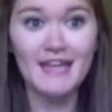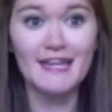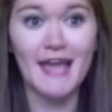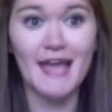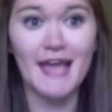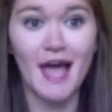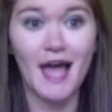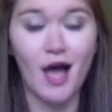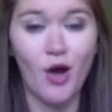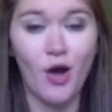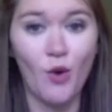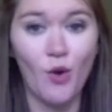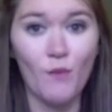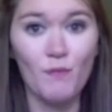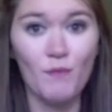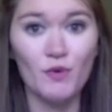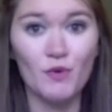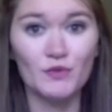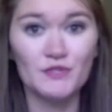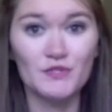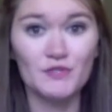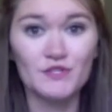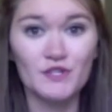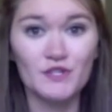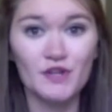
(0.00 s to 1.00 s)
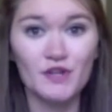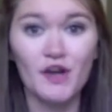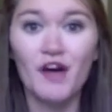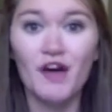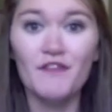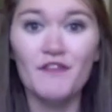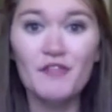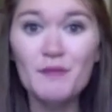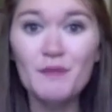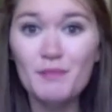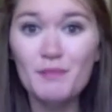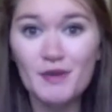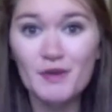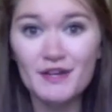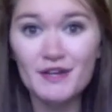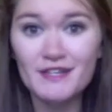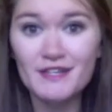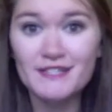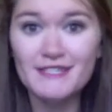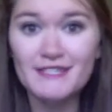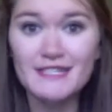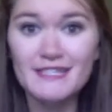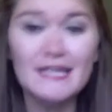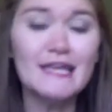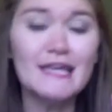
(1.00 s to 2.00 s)
Now, most of the
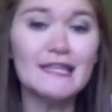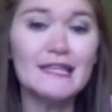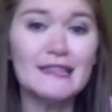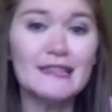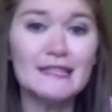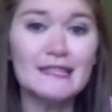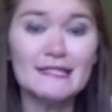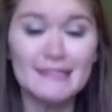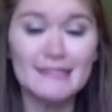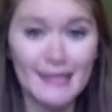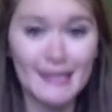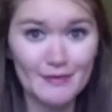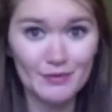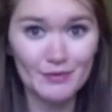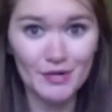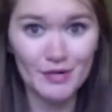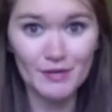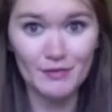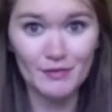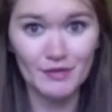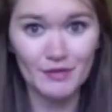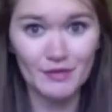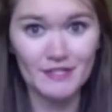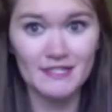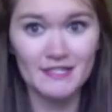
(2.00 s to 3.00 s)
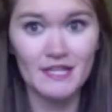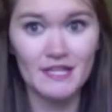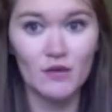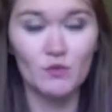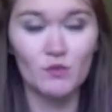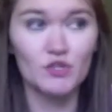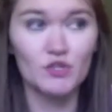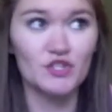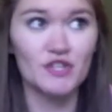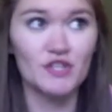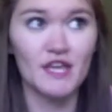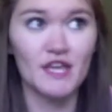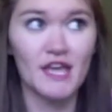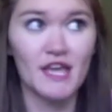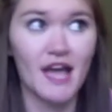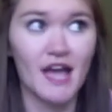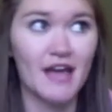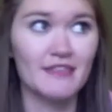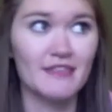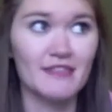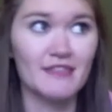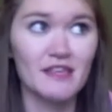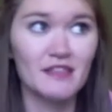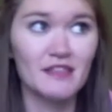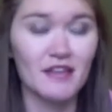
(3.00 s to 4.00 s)
books in this library book sale, which they
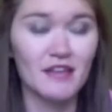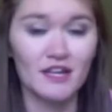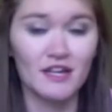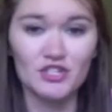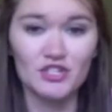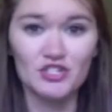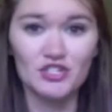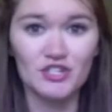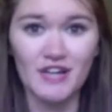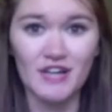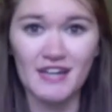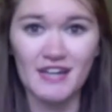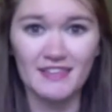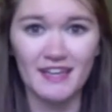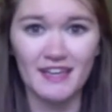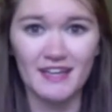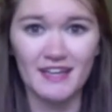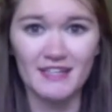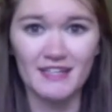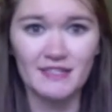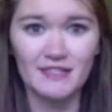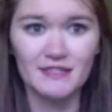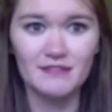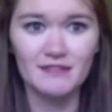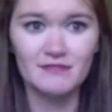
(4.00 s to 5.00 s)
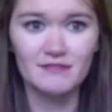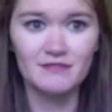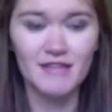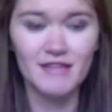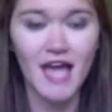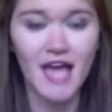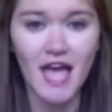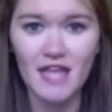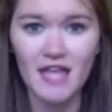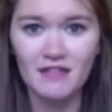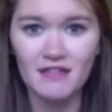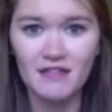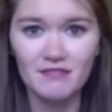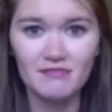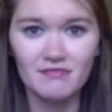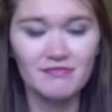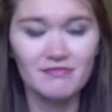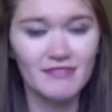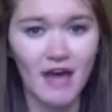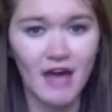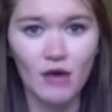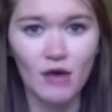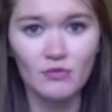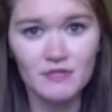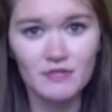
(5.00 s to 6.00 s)
I think last year had like
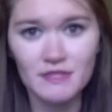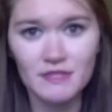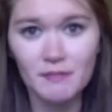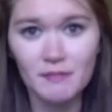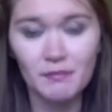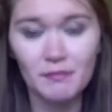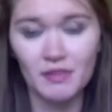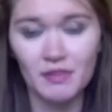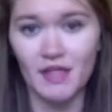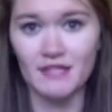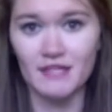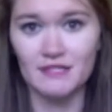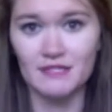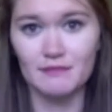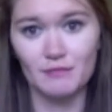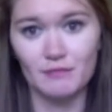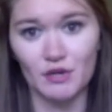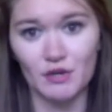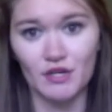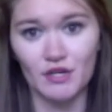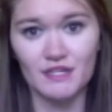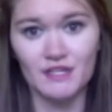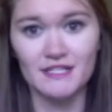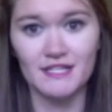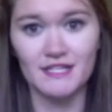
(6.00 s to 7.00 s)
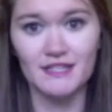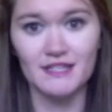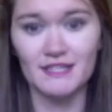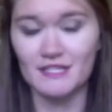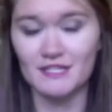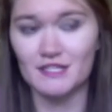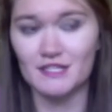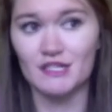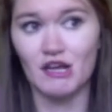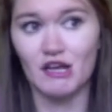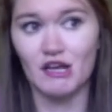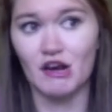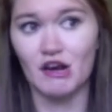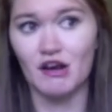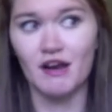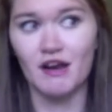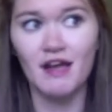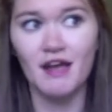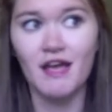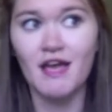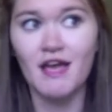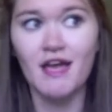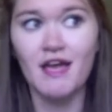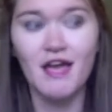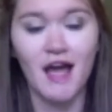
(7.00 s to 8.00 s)
10,000 plus books, and this year,
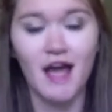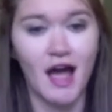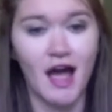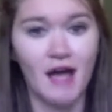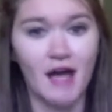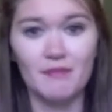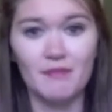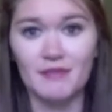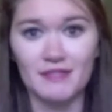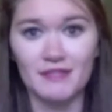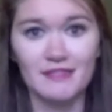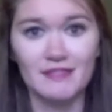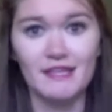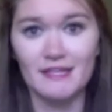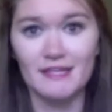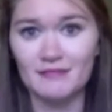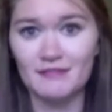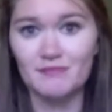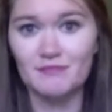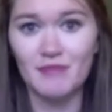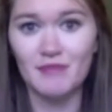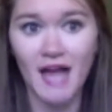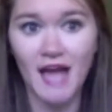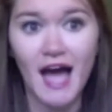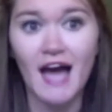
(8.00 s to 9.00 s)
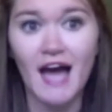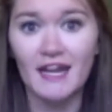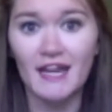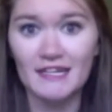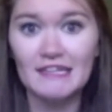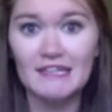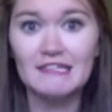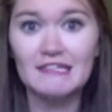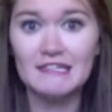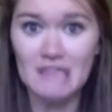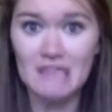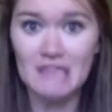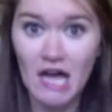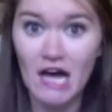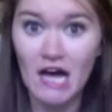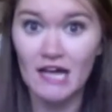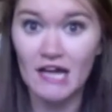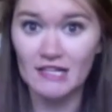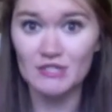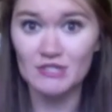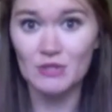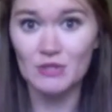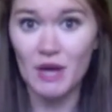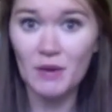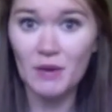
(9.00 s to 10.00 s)
I mean, they had a
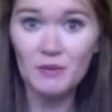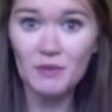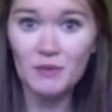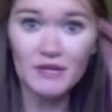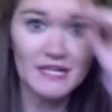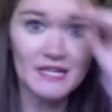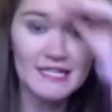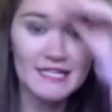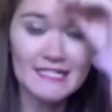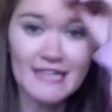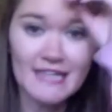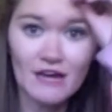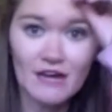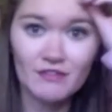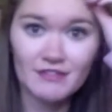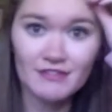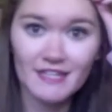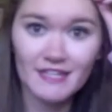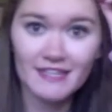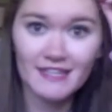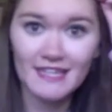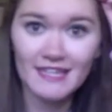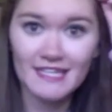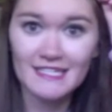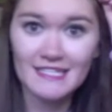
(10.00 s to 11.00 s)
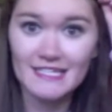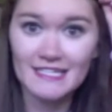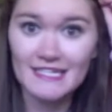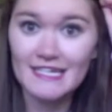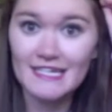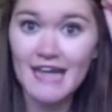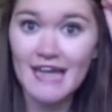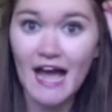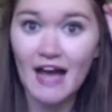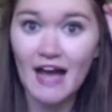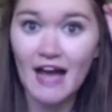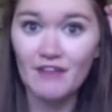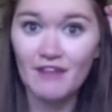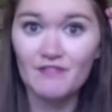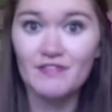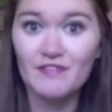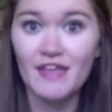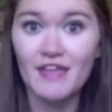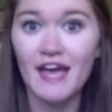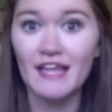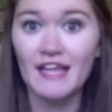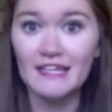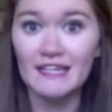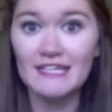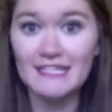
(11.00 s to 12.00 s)
ton, so I wouldn't doubt that they didn't have
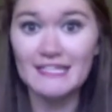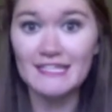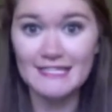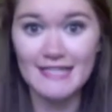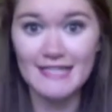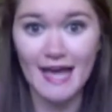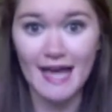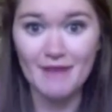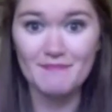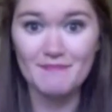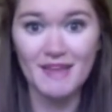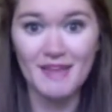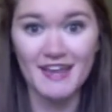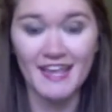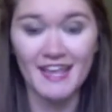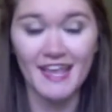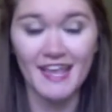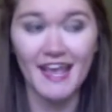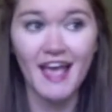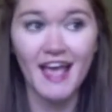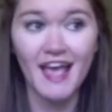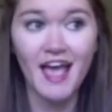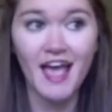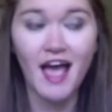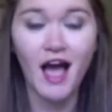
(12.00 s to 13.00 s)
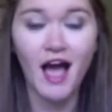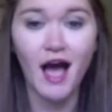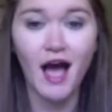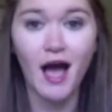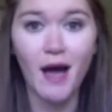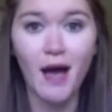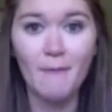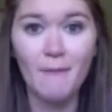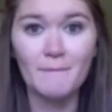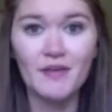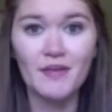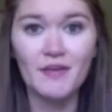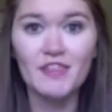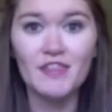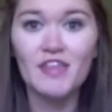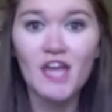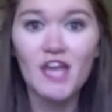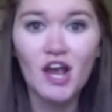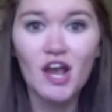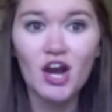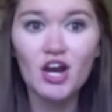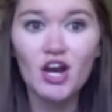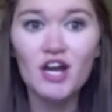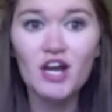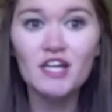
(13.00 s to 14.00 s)
at least that many, but
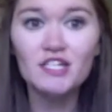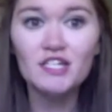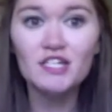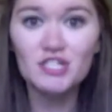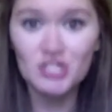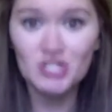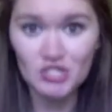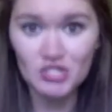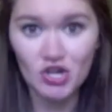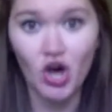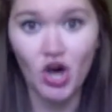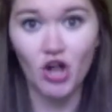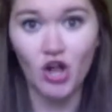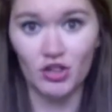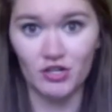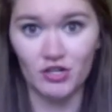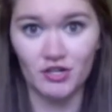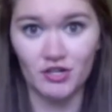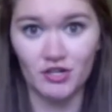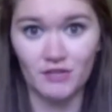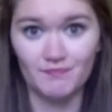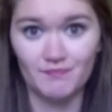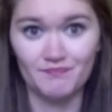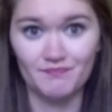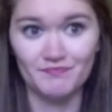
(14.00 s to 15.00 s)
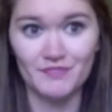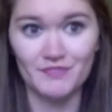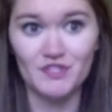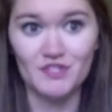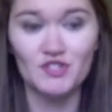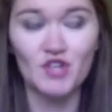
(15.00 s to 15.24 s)
they are $1.